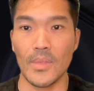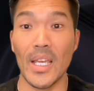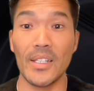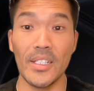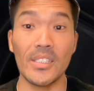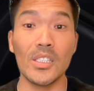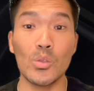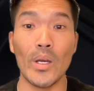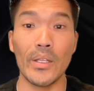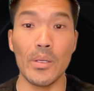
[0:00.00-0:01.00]
And this is
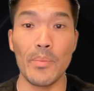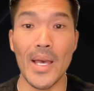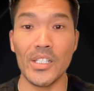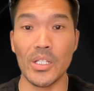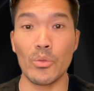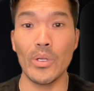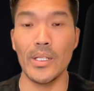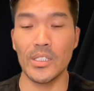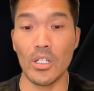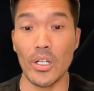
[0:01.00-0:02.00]
where the magic really
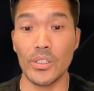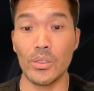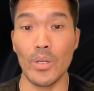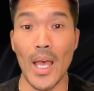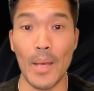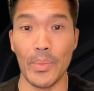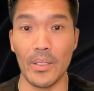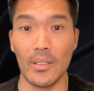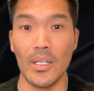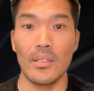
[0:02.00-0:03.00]
starts to happen,
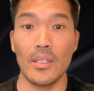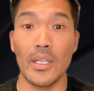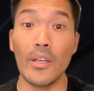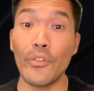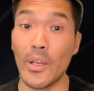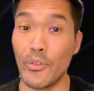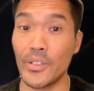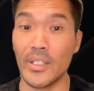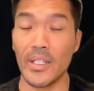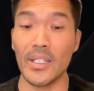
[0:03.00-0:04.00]
if
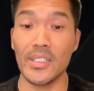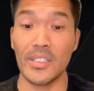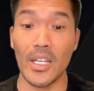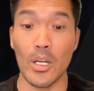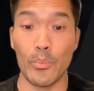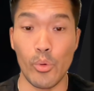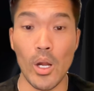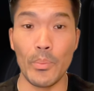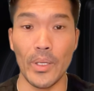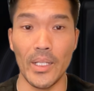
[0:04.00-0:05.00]
everything is set up
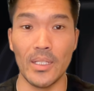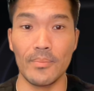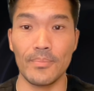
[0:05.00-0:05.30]
properly.